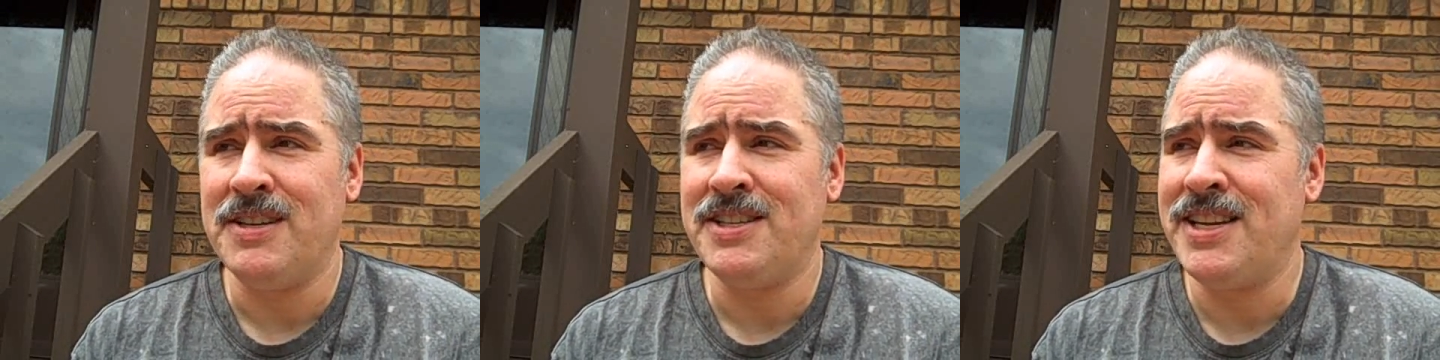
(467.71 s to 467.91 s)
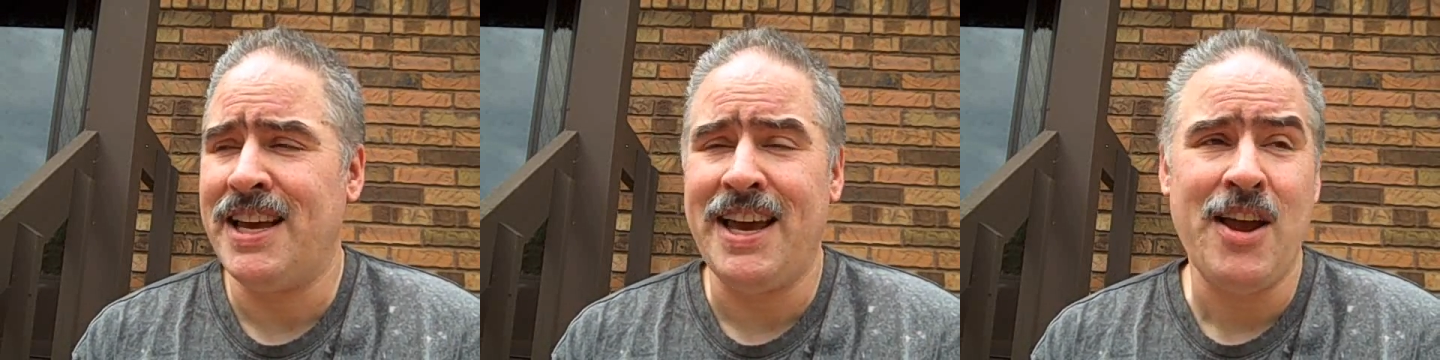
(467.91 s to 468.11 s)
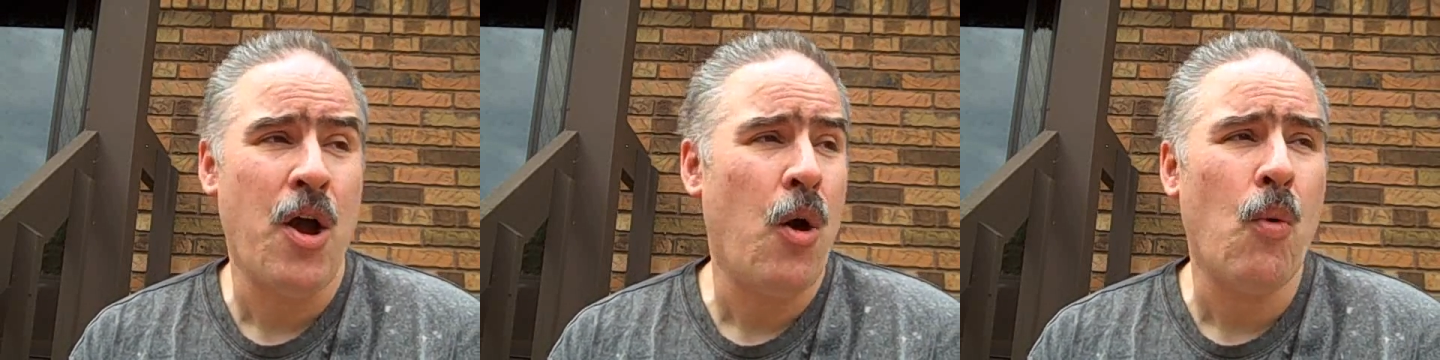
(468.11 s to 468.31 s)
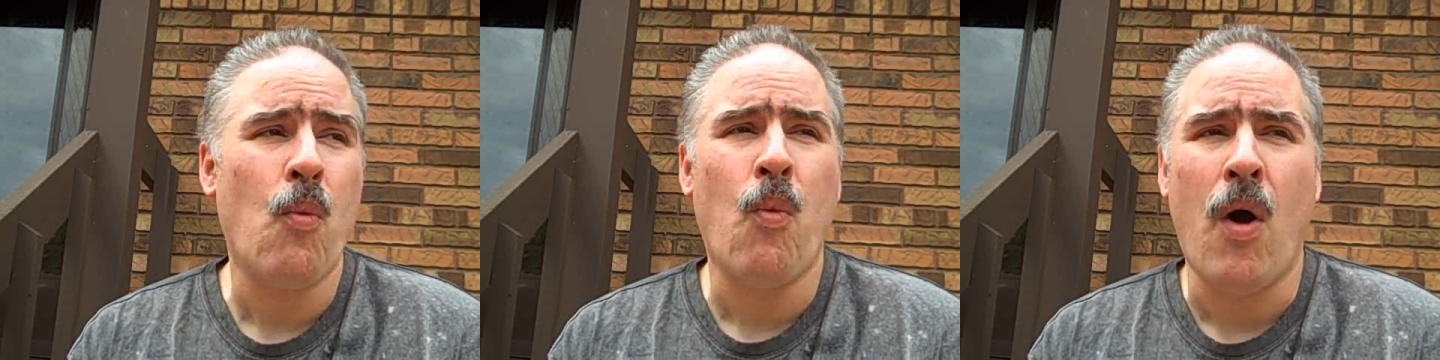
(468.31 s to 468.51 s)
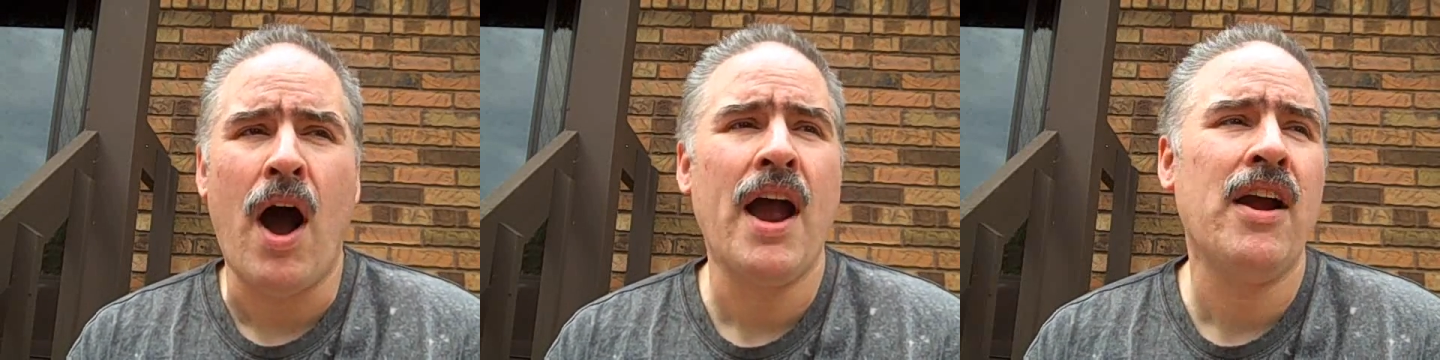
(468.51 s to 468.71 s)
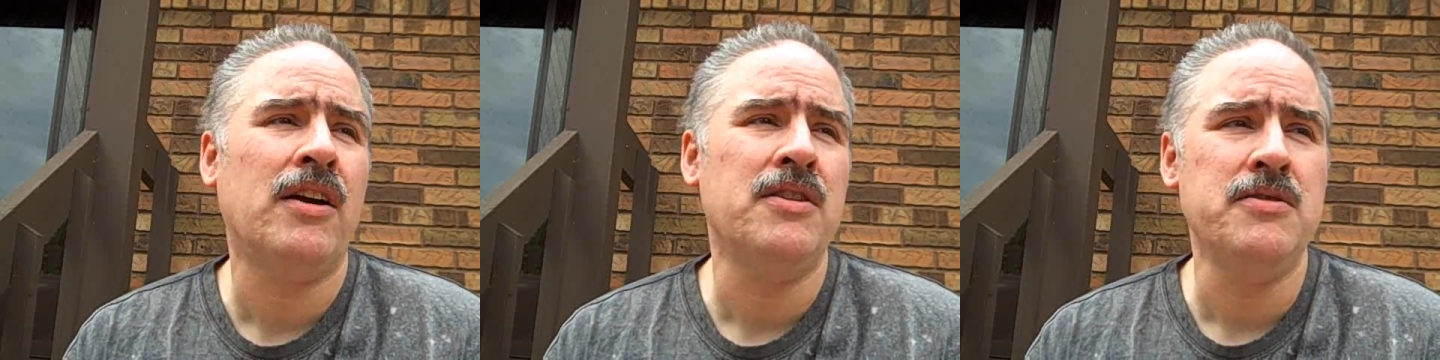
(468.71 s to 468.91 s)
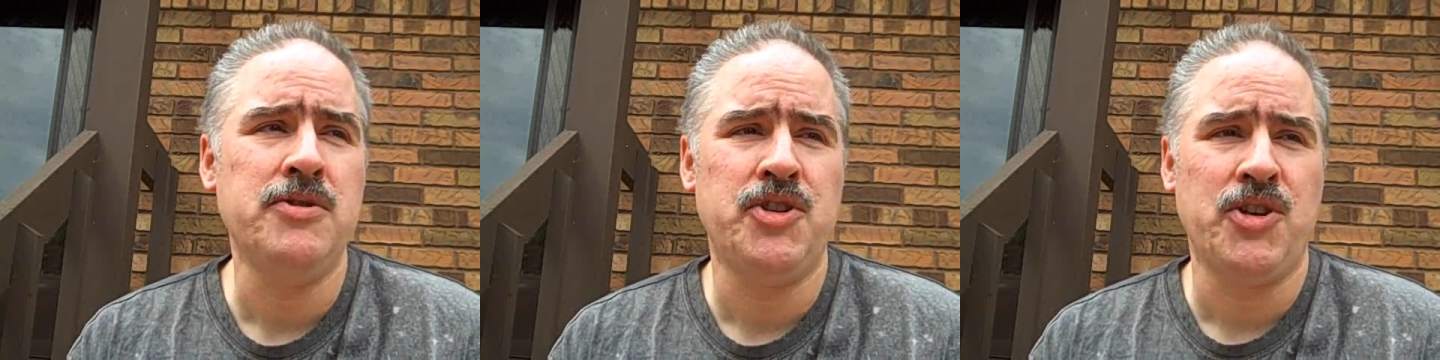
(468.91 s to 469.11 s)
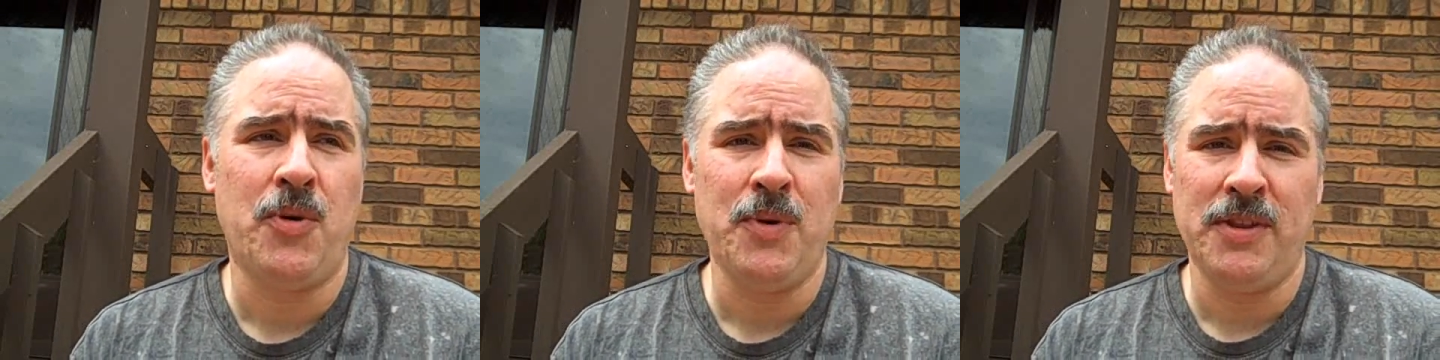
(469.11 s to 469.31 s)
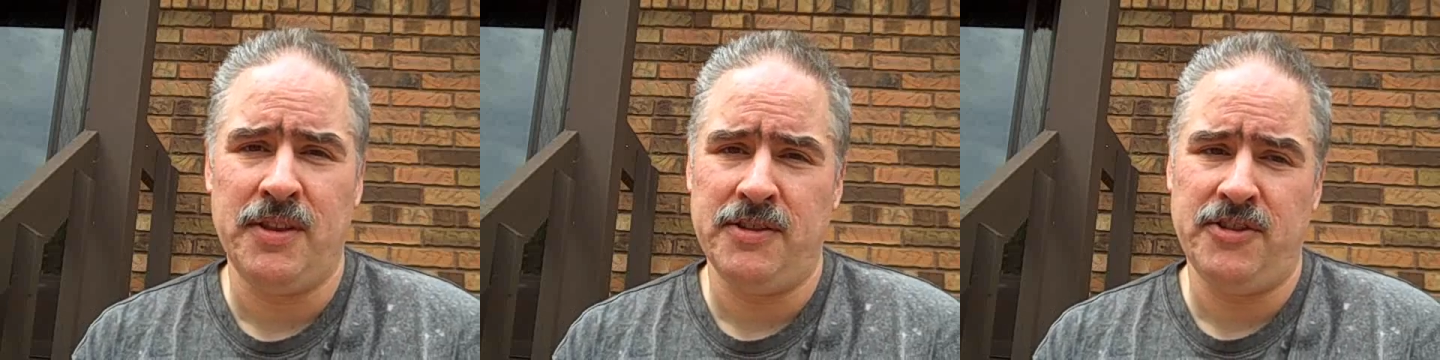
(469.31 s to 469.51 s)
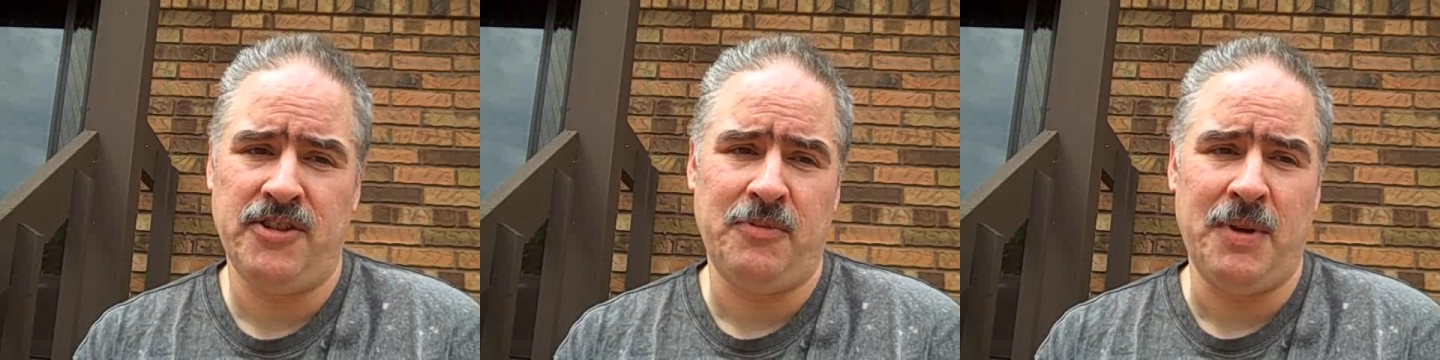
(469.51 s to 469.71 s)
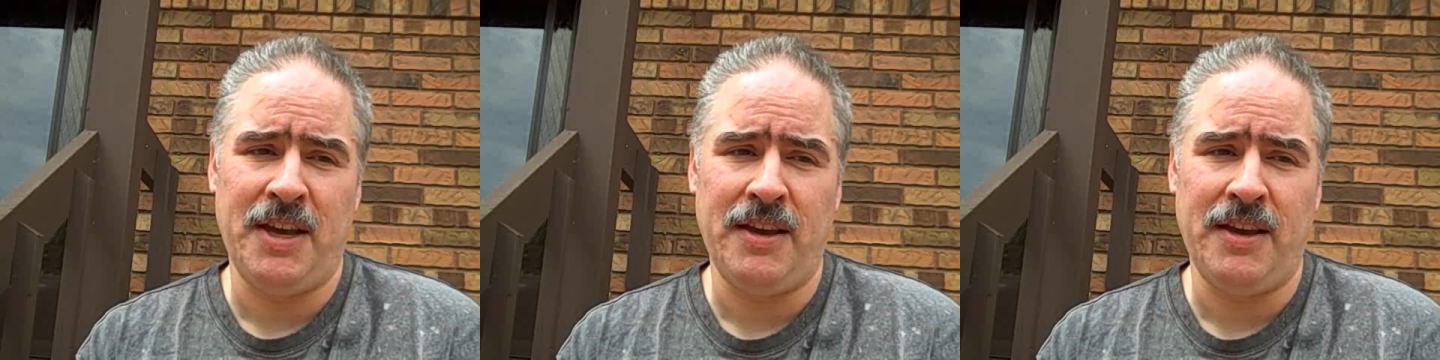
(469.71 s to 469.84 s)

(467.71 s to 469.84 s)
Say, why are you showing this to